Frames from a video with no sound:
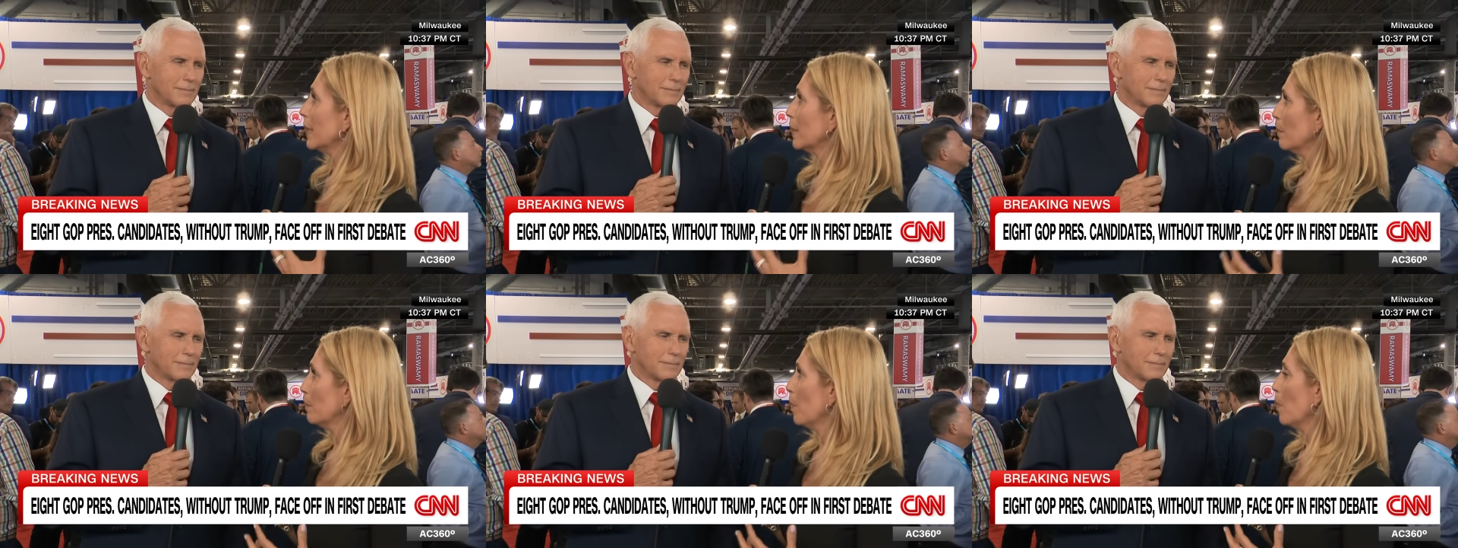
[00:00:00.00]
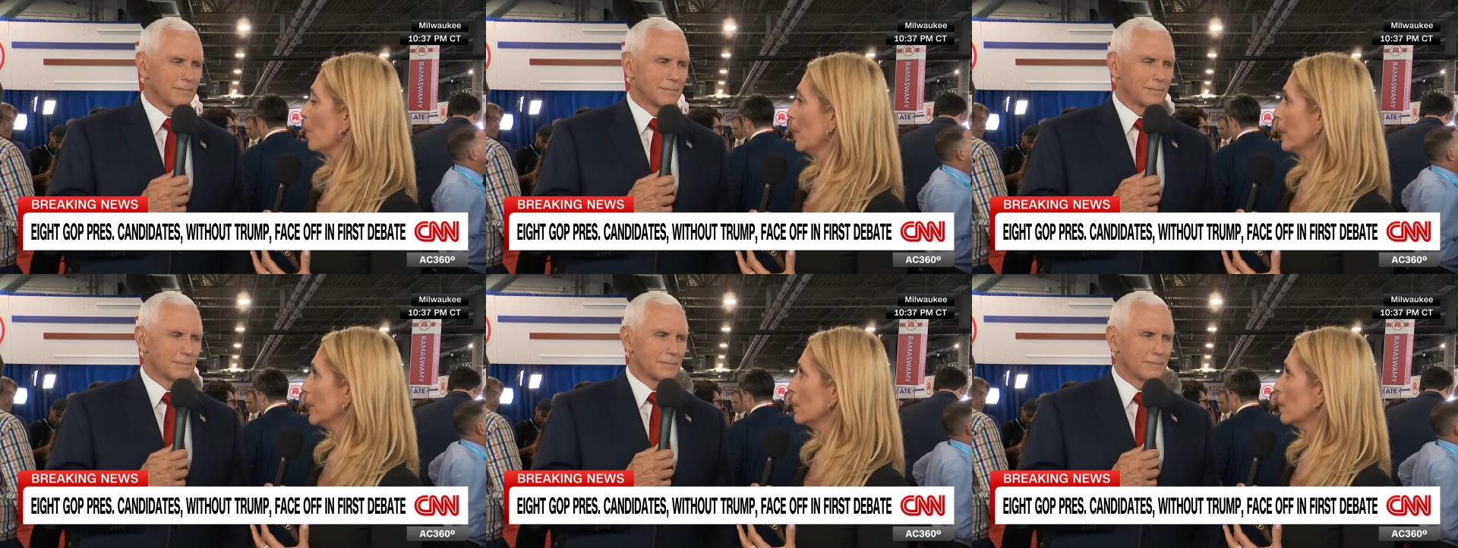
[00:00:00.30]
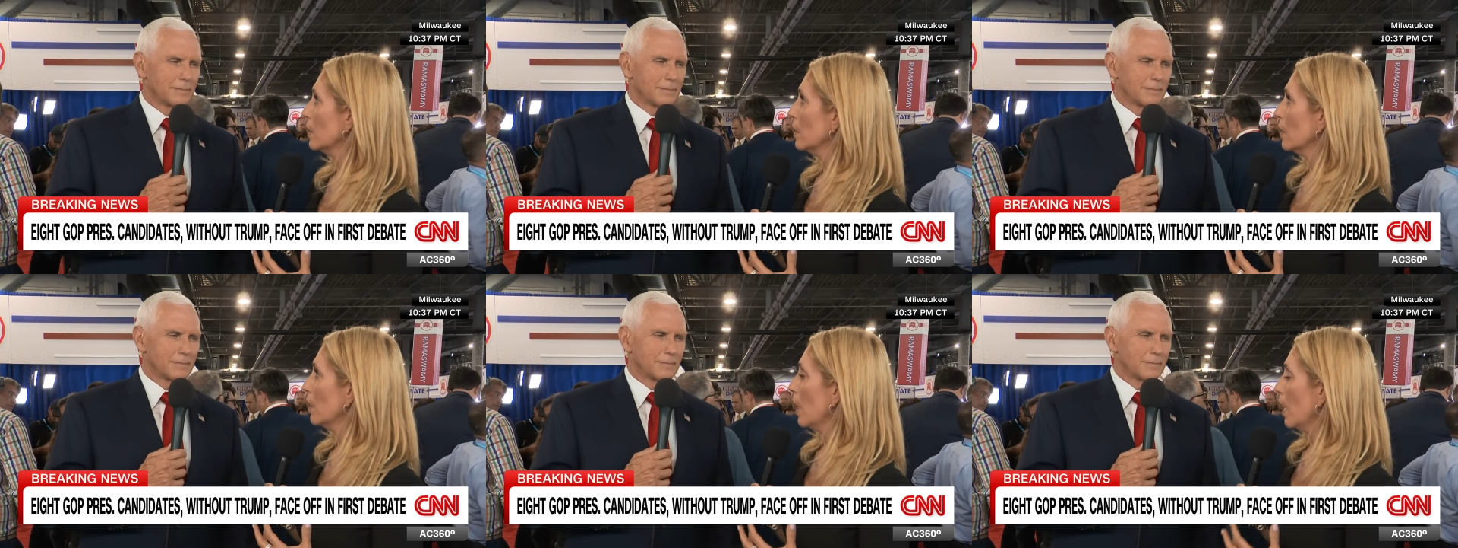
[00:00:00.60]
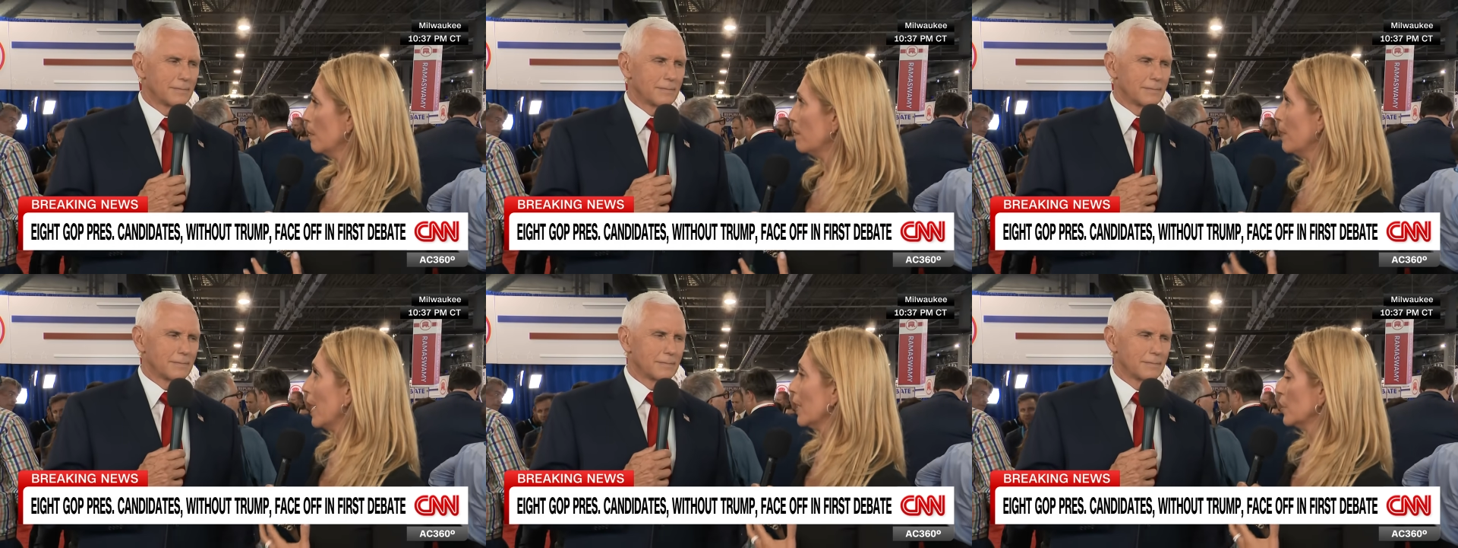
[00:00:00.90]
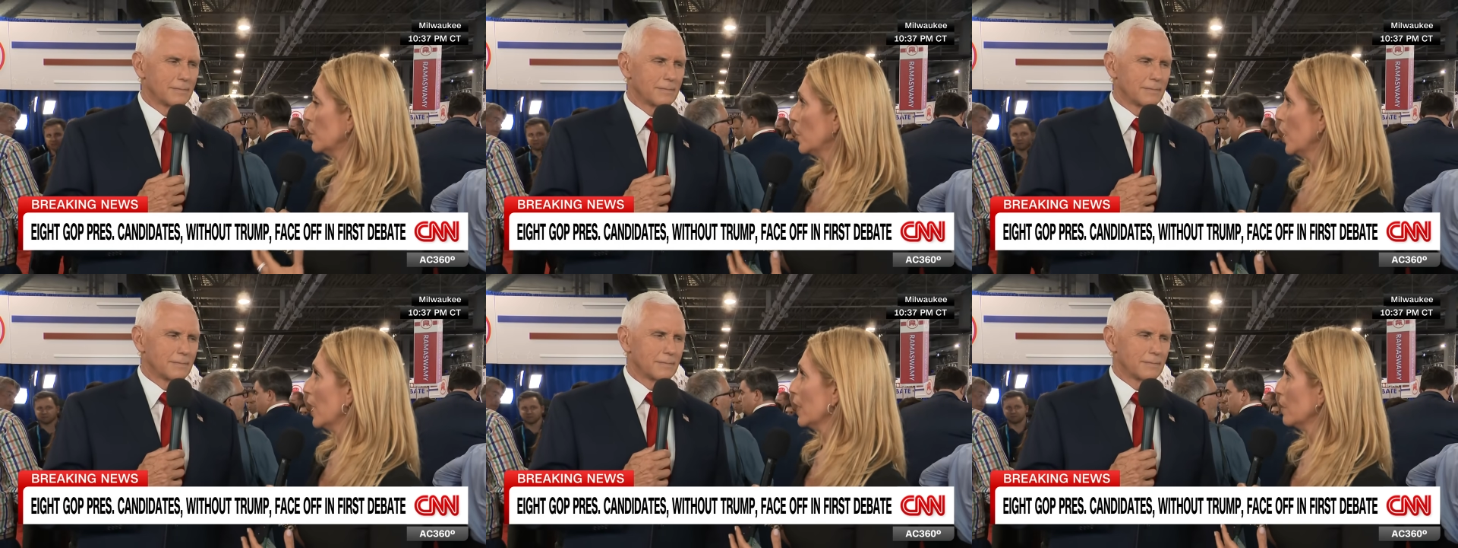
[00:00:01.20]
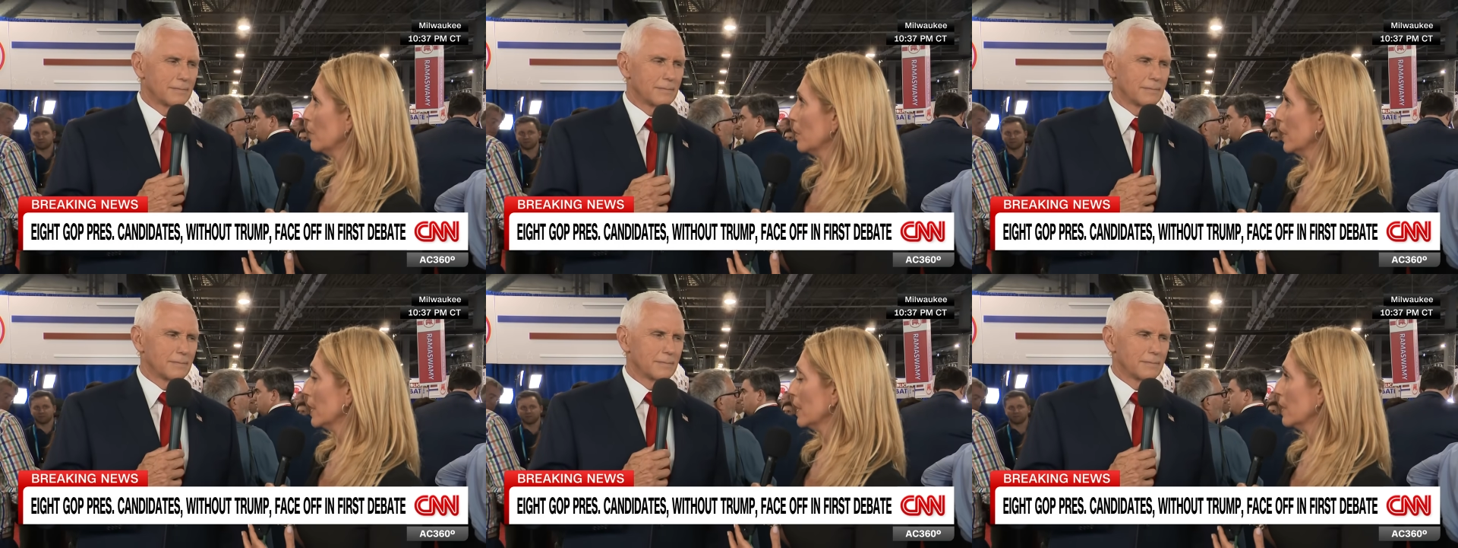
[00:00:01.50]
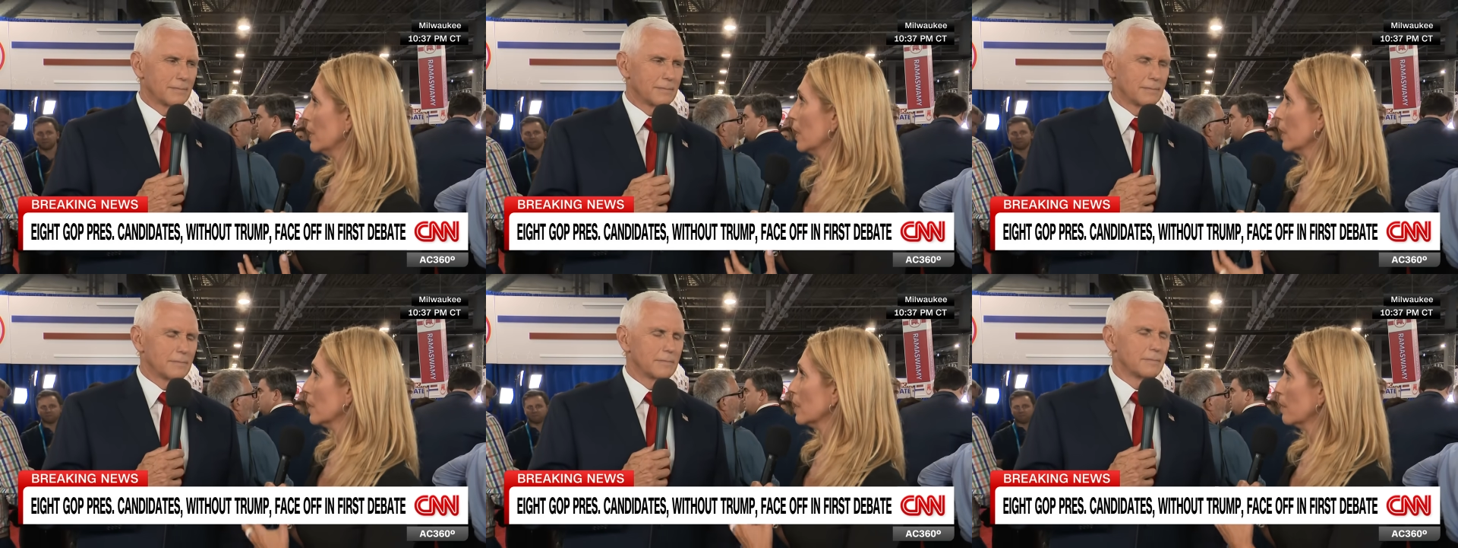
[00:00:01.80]
Speaker 1: the point about January
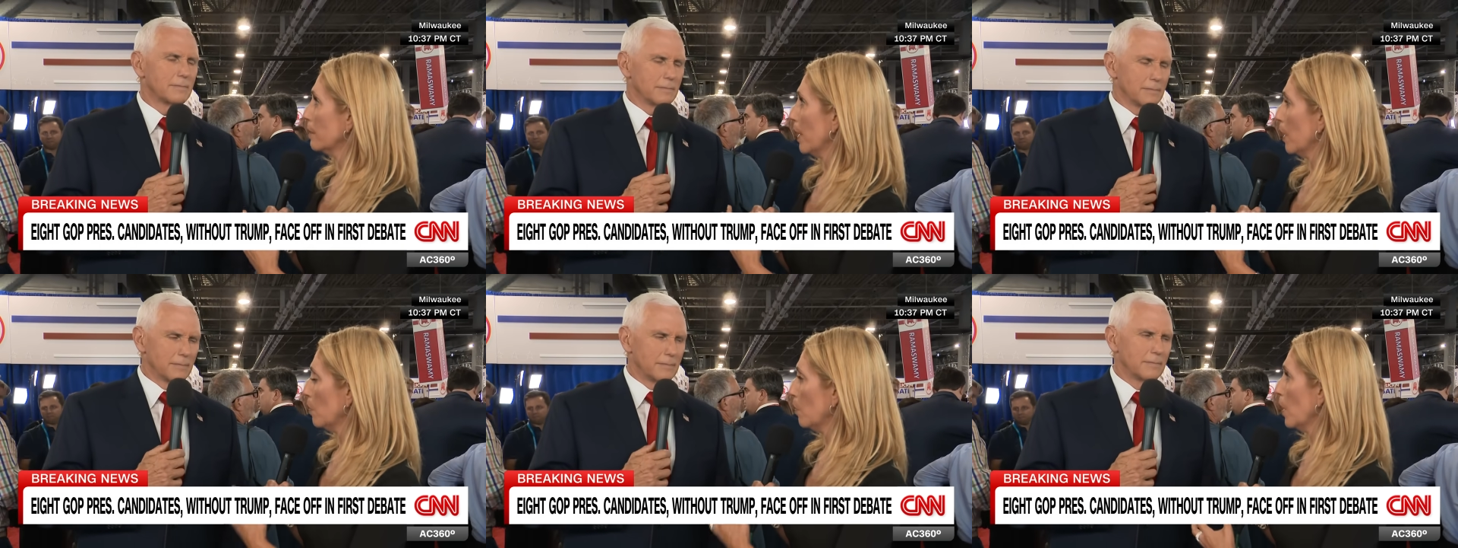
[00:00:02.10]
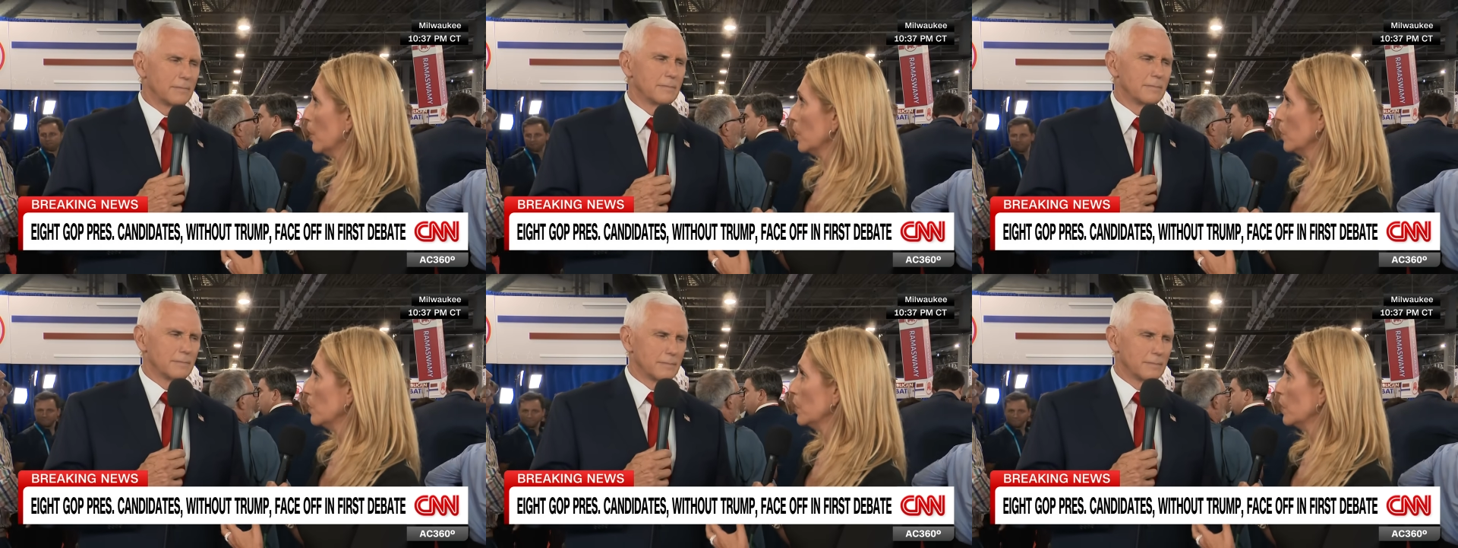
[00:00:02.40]
6th, about mm-hmm. what you